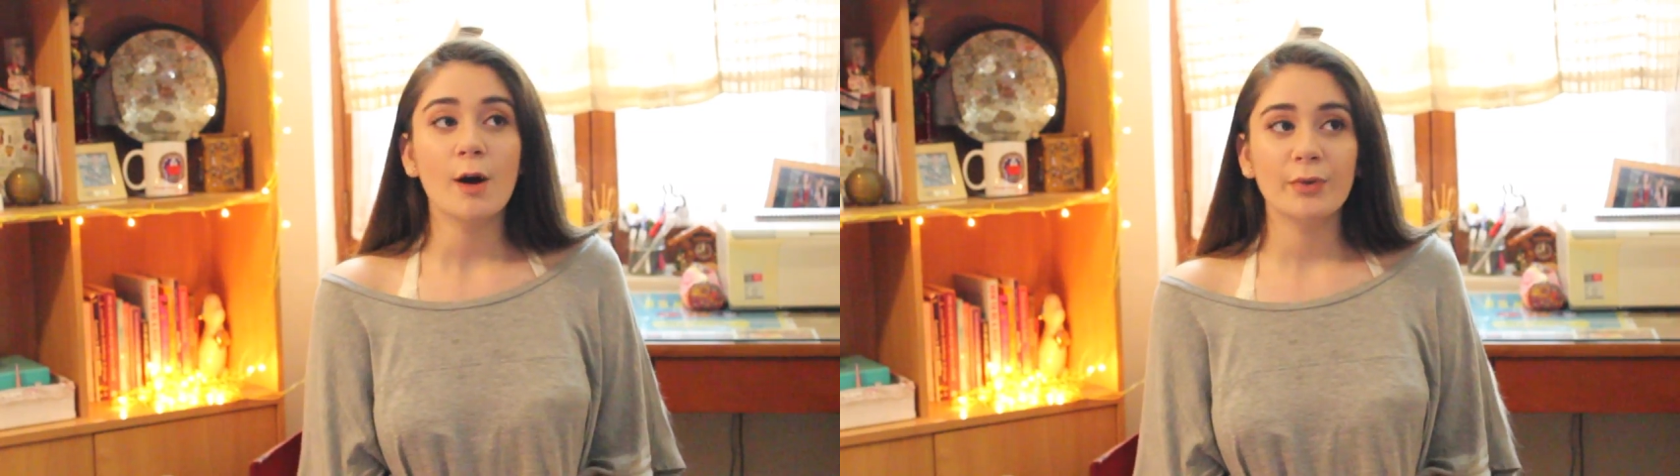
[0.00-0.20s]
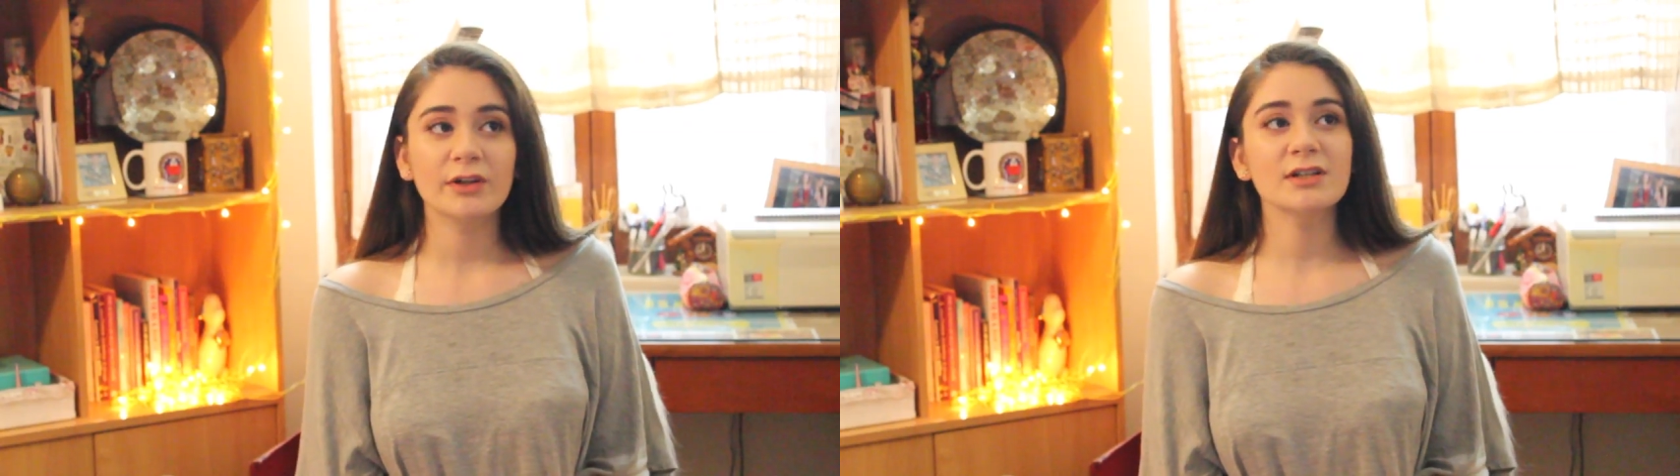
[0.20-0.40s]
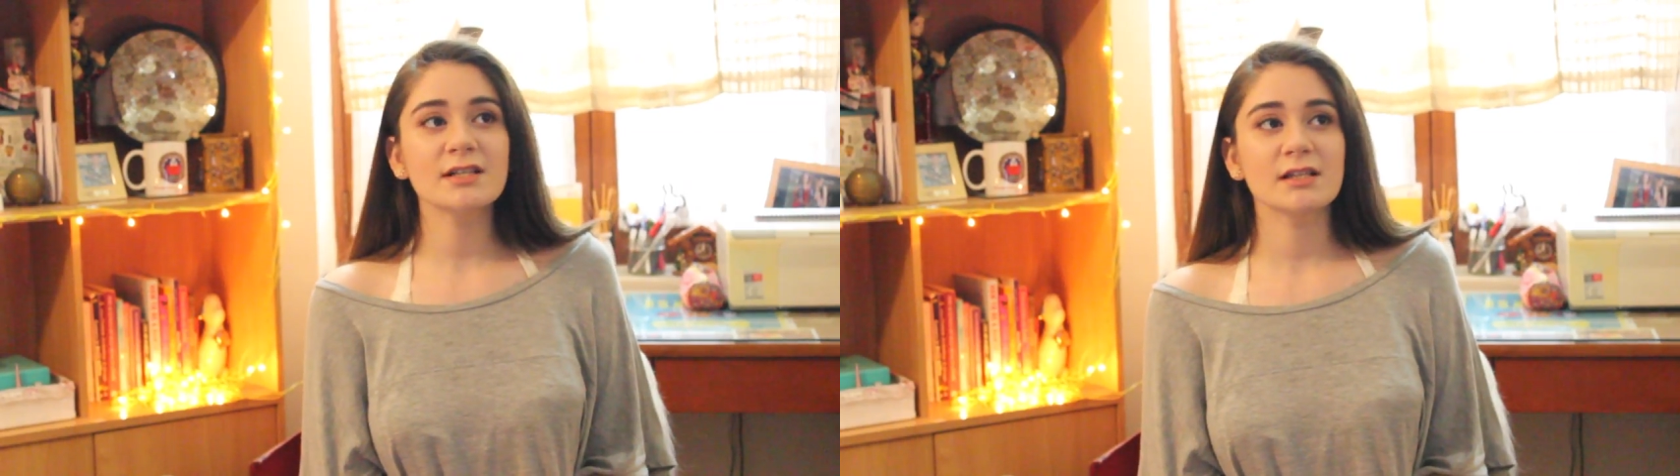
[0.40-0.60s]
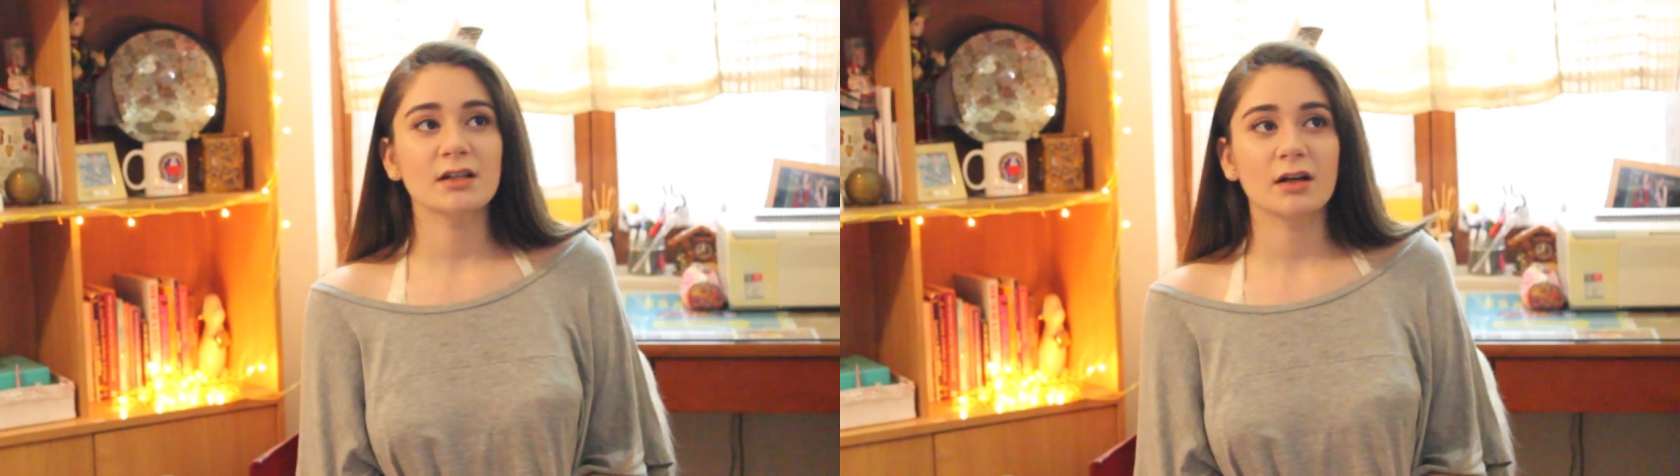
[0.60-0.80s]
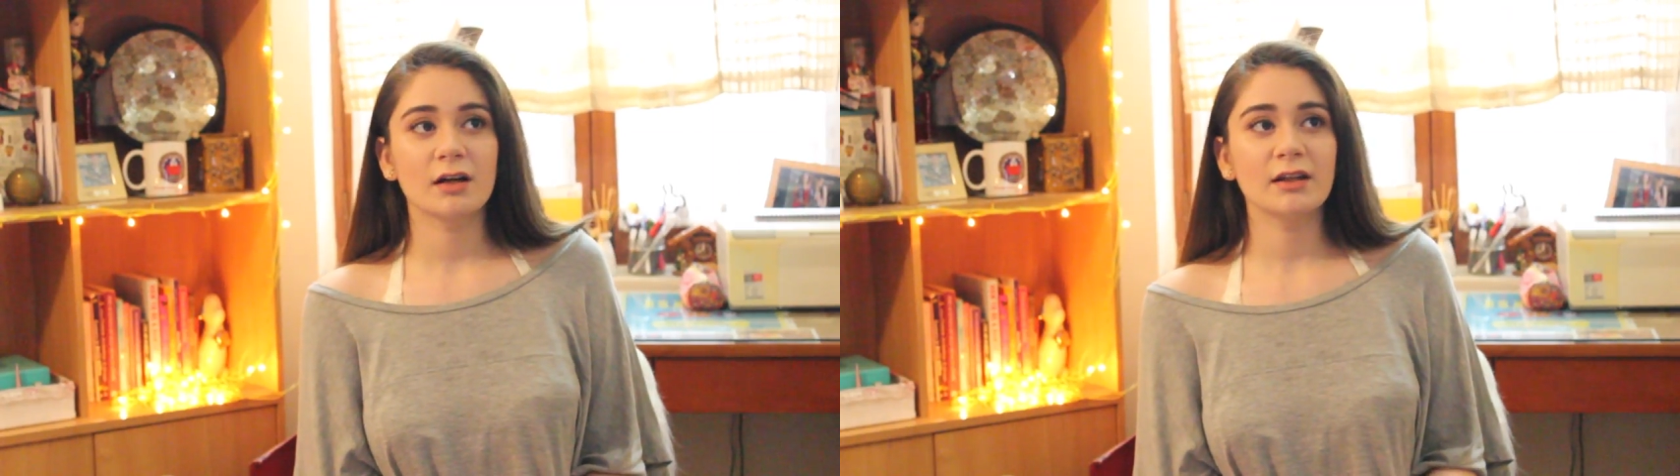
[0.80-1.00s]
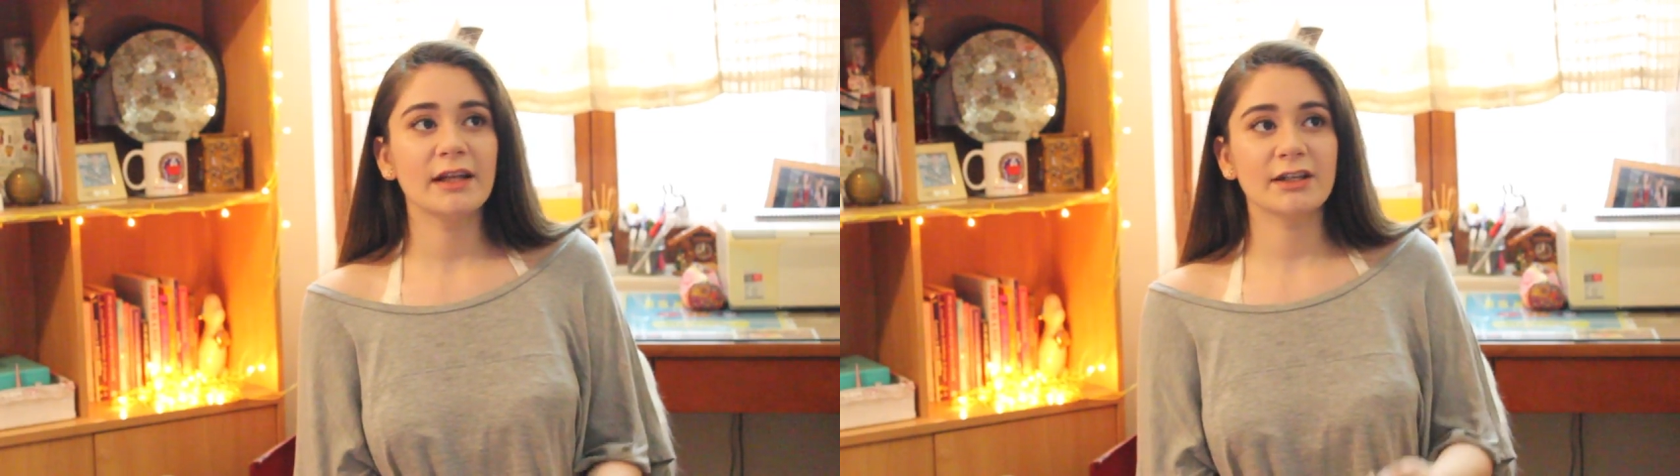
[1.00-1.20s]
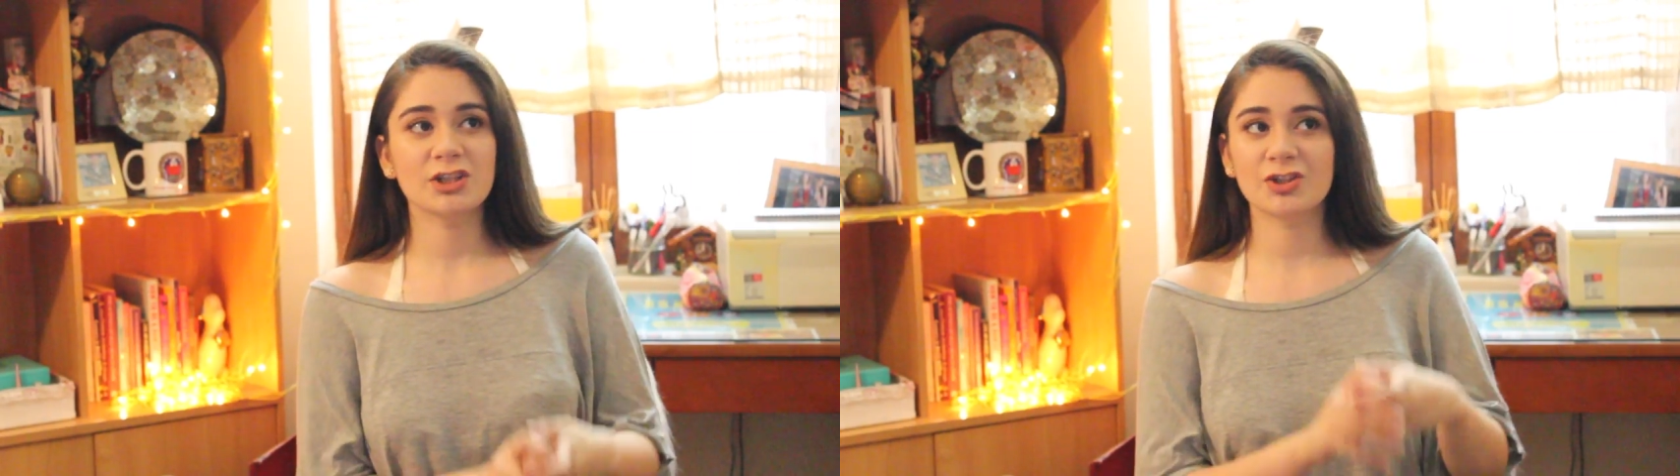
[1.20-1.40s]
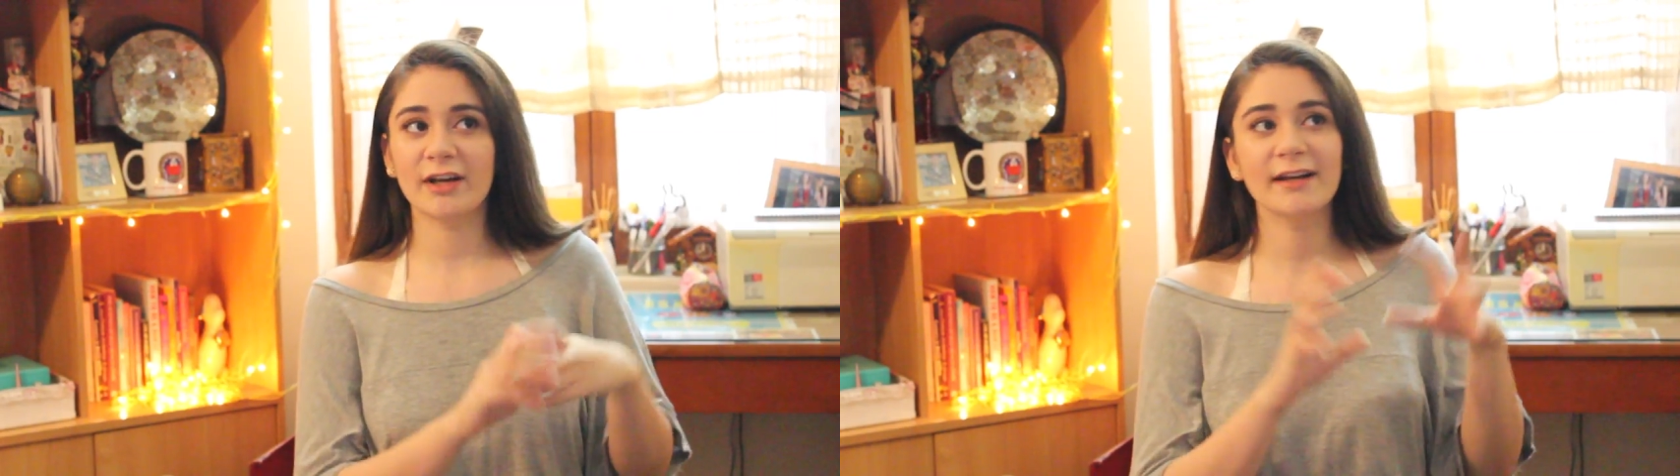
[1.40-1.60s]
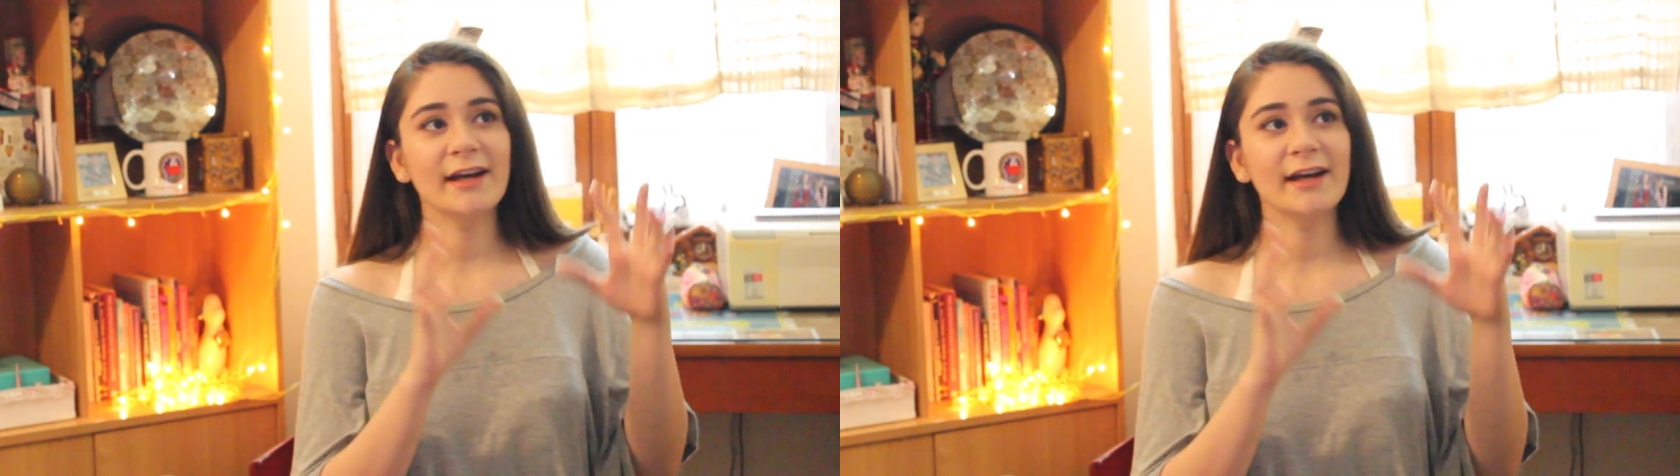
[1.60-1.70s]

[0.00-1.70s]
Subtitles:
because like straight